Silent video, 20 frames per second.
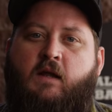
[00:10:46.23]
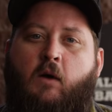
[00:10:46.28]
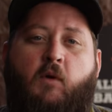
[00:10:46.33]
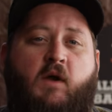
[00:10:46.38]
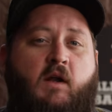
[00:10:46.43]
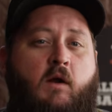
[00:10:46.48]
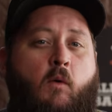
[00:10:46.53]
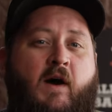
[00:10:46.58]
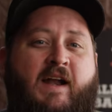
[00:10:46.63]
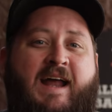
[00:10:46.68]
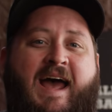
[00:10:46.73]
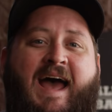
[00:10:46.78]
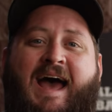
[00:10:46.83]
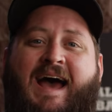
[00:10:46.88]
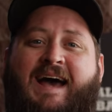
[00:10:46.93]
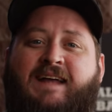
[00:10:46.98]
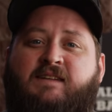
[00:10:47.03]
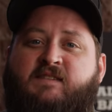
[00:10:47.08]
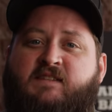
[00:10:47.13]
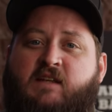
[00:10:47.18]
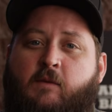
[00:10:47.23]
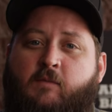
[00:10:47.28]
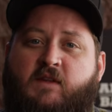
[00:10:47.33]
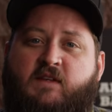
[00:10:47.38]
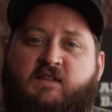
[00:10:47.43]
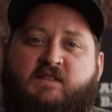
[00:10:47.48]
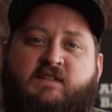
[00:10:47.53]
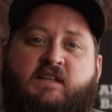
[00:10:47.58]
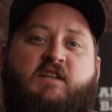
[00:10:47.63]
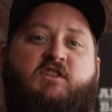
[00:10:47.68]
Now we're gonna wanna add some of
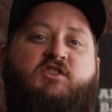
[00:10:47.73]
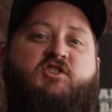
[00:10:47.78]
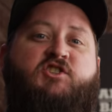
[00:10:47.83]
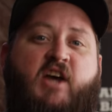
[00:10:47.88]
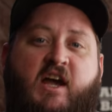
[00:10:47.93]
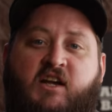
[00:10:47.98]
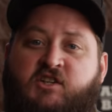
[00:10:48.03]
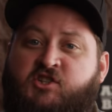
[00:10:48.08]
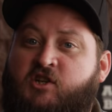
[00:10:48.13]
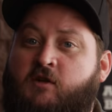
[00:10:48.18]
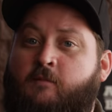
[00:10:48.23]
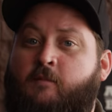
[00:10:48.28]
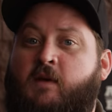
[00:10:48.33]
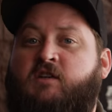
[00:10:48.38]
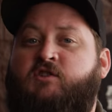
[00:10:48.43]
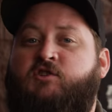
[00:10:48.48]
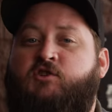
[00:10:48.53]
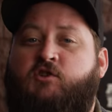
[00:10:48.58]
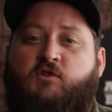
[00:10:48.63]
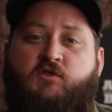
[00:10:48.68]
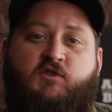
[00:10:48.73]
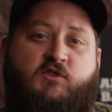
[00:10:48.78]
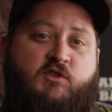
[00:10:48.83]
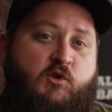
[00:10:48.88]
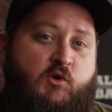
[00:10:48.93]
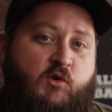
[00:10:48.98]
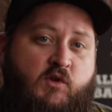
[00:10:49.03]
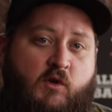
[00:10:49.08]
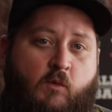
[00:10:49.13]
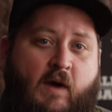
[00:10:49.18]
this injection mixture
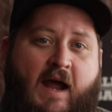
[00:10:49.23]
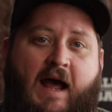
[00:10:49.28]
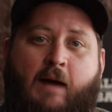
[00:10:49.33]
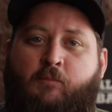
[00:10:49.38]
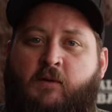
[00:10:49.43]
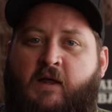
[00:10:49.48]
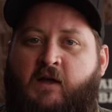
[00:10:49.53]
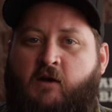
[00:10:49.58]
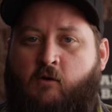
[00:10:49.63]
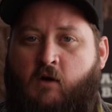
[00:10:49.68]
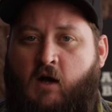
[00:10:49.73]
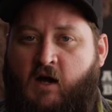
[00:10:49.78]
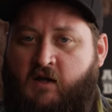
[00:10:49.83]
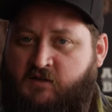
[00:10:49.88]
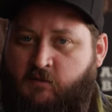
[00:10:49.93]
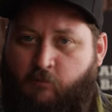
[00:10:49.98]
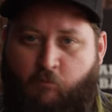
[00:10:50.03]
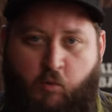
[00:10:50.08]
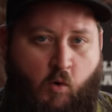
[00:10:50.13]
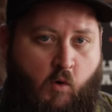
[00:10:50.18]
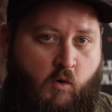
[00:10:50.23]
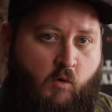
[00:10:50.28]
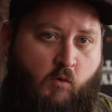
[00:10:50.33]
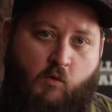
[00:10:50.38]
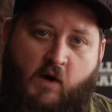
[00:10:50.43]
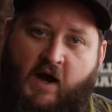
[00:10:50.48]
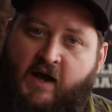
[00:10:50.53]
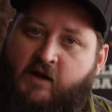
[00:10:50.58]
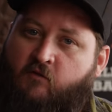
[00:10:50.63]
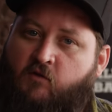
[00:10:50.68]
to the wrap later on to pour
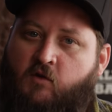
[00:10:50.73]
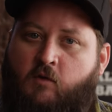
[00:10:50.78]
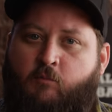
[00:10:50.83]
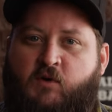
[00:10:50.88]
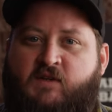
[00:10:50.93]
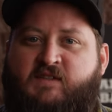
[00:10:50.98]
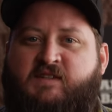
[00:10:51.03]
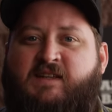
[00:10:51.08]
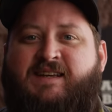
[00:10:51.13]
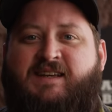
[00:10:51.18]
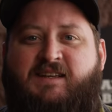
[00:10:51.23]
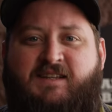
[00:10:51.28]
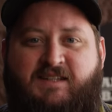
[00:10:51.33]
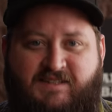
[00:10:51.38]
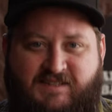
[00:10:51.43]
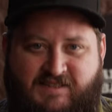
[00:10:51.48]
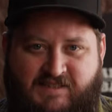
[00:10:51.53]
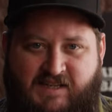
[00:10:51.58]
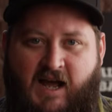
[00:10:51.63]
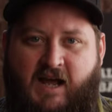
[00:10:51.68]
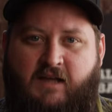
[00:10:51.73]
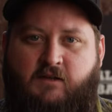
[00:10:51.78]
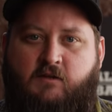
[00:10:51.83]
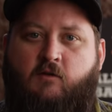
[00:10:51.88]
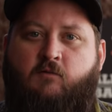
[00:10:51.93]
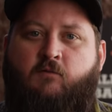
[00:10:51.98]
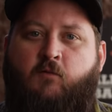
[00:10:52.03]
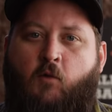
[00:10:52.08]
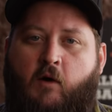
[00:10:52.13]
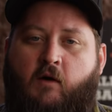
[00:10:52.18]
right over the brisket inside
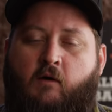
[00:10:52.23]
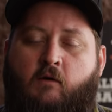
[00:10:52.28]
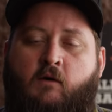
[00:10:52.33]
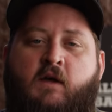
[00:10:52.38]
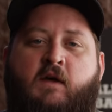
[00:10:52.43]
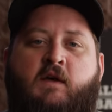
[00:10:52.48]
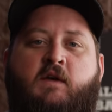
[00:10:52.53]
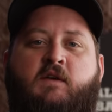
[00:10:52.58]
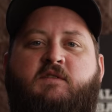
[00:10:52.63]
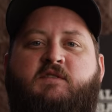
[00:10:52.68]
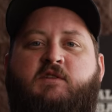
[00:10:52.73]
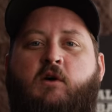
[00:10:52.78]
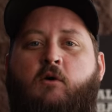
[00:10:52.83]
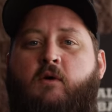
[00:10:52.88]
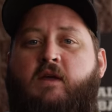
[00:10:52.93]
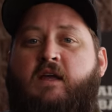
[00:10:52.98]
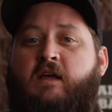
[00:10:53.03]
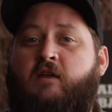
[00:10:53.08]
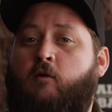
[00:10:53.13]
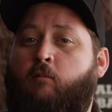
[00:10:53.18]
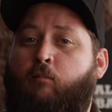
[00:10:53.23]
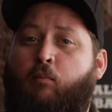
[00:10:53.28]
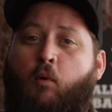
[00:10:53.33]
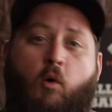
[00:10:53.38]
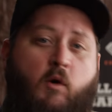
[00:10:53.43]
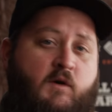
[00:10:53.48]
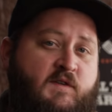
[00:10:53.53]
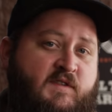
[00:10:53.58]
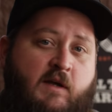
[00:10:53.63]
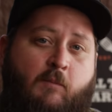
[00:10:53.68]
the foil. So either
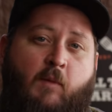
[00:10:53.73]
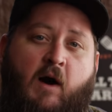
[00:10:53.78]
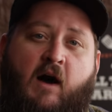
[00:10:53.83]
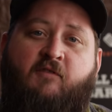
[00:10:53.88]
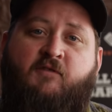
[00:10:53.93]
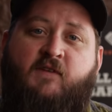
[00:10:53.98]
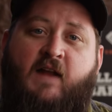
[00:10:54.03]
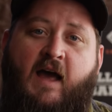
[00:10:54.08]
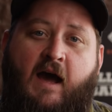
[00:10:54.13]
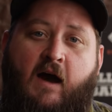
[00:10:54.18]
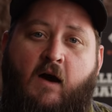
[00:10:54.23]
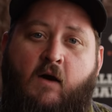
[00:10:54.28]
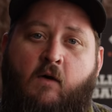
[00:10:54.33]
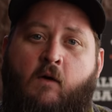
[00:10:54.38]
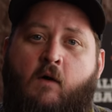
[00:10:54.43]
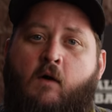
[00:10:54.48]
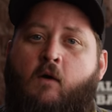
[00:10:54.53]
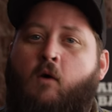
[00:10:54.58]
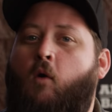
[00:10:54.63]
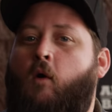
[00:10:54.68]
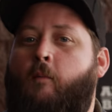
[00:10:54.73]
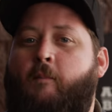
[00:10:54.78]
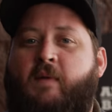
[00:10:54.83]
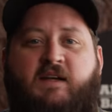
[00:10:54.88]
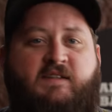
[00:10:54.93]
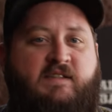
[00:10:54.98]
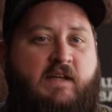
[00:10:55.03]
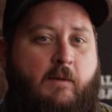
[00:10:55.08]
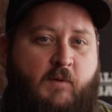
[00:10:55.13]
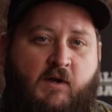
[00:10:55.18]
pour some off now or
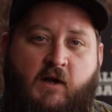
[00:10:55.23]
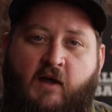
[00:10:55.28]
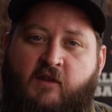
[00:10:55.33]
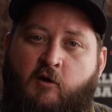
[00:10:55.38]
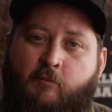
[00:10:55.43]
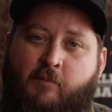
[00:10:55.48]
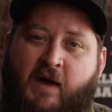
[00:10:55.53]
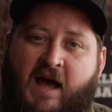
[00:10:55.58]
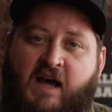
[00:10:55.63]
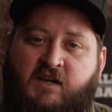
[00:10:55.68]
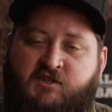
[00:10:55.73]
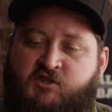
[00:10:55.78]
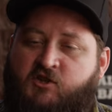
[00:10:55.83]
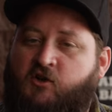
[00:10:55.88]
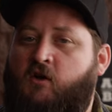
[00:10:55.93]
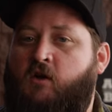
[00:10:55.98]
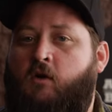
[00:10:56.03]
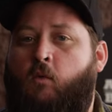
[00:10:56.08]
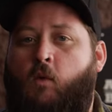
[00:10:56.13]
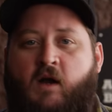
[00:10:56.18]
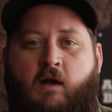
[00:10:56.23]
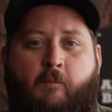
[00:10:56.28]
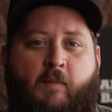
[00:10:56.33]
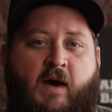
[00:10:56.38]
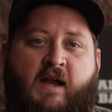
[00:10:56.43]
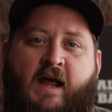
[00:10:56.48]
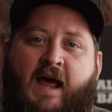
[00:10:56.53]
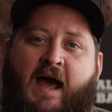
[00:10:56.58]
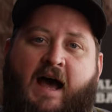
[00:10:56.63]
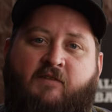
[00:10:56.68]
mix up another batch, you're gonna want
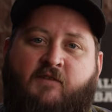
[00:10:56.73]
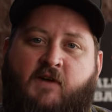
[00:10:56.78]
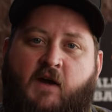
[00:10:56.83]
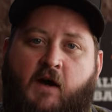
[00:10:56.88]
about a half